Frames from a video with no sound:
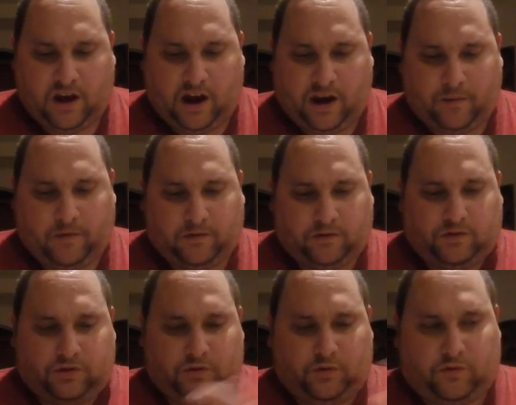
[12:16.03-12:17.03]
I'm going
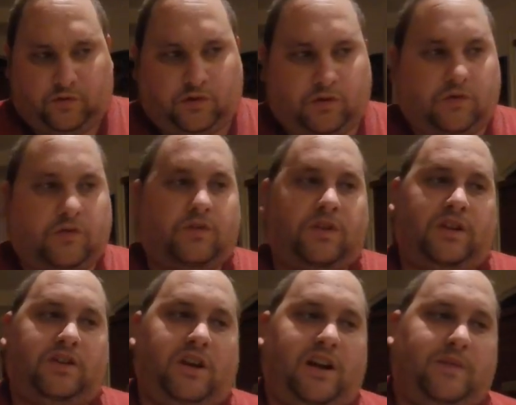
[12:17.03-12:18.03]
to
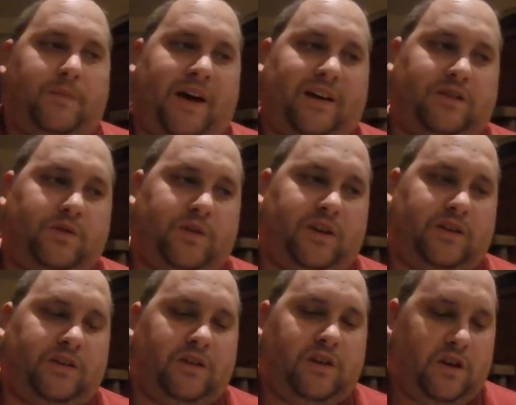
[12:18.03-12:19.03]
get you guys back to
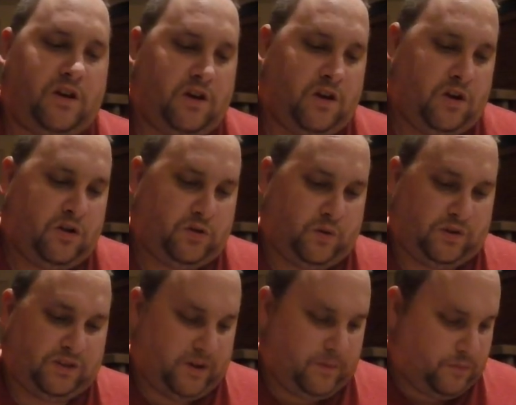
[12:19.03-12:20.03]
it. So
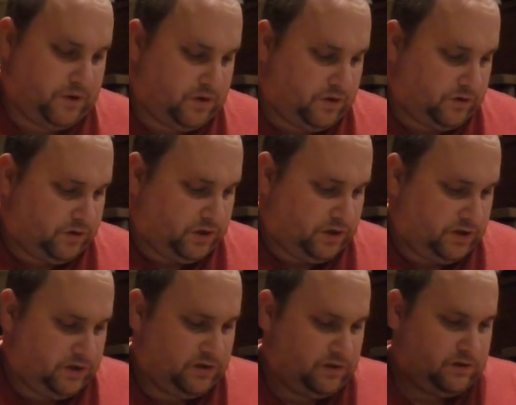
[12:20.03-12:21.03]
once I build
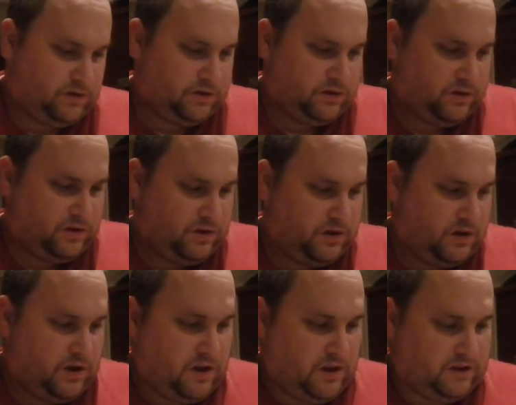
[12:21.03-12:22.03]

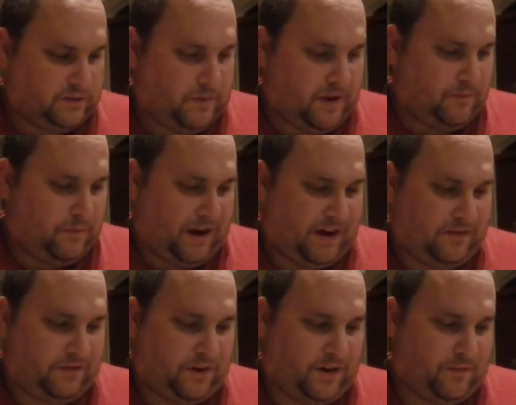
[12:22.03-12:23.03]
this main body
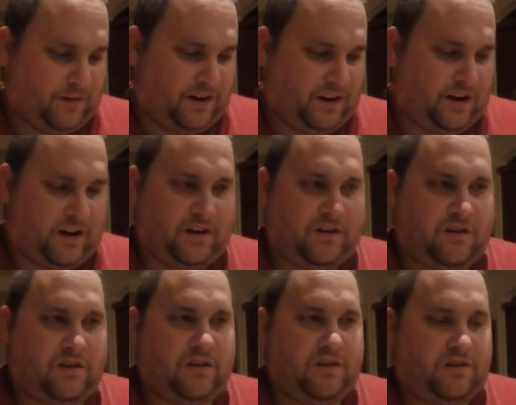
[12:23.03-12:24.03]
frame right here
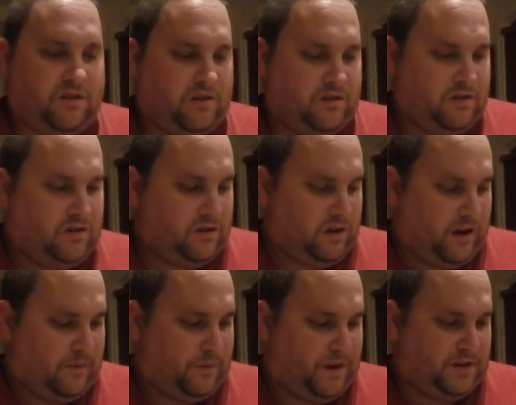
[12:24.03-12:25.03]

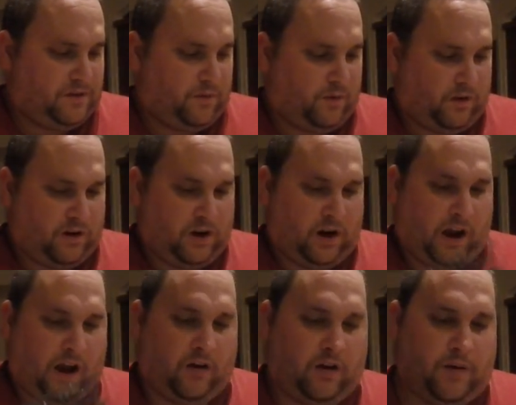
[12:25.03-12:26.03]
on page 4,
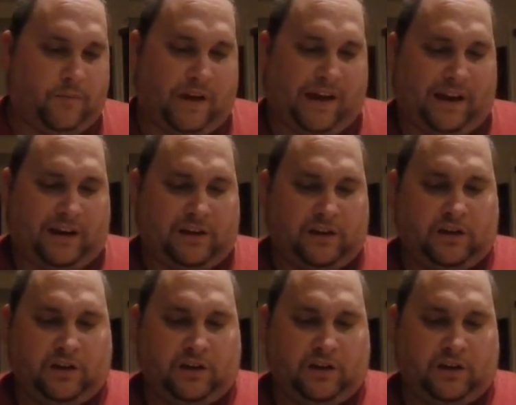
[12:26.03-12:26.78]
I'll come back